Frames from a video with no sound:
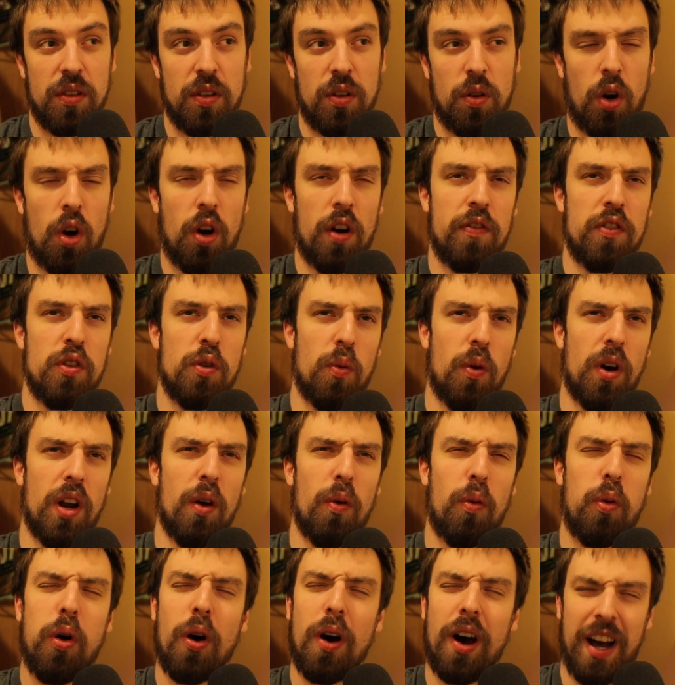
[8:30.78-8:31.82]
or if you
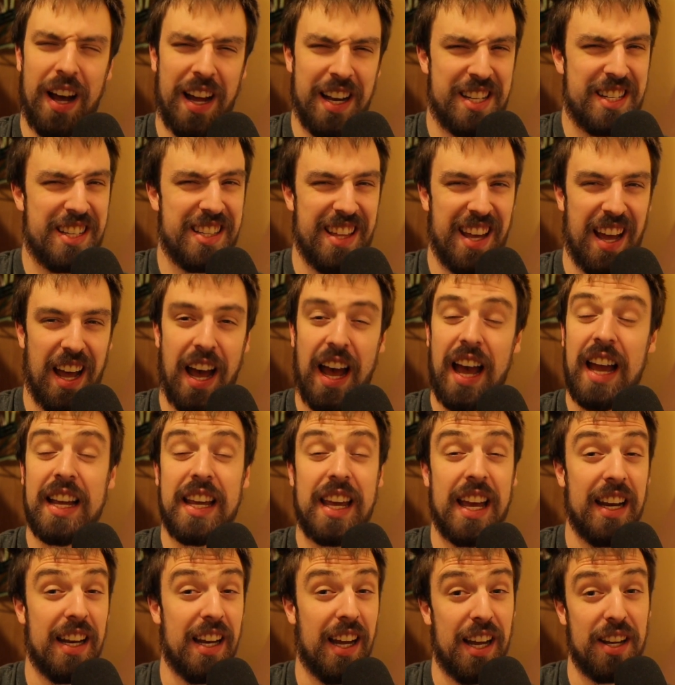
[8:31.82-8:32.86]
want to watch, I
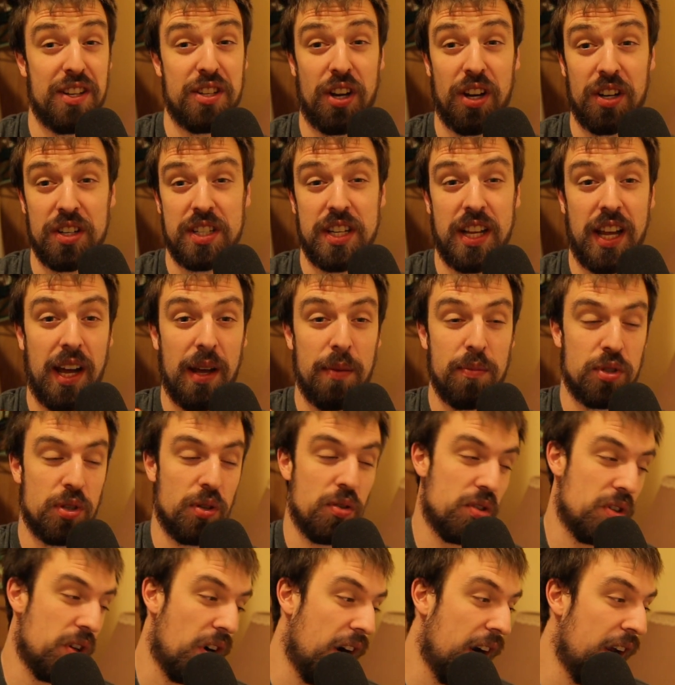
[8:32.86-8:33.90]
cannot talk today. I'm so
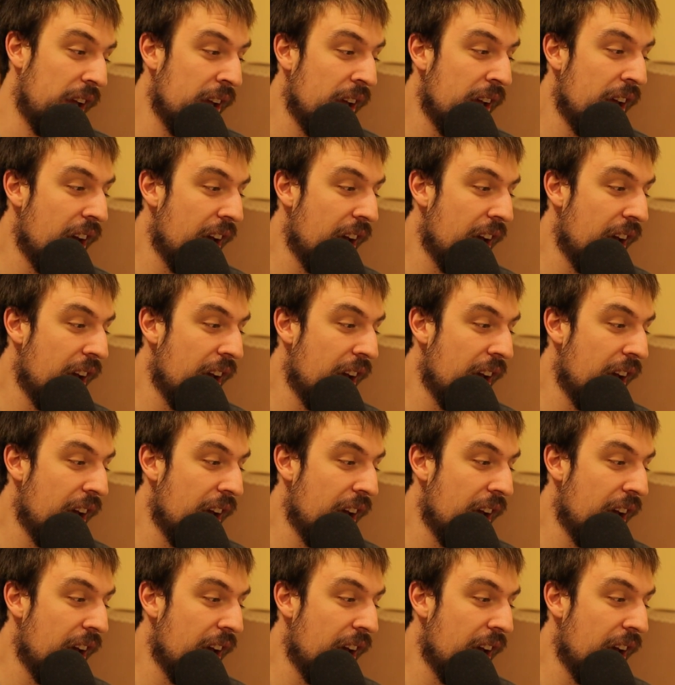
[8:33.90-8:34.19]
sorry.